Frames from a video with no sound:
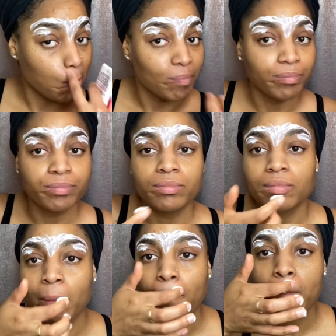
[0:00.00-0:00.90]

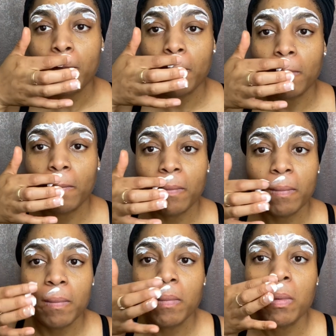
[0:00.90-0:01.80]

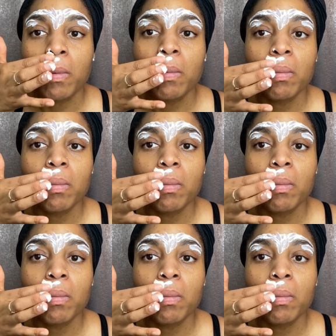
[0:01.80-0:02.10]
Nothing is said.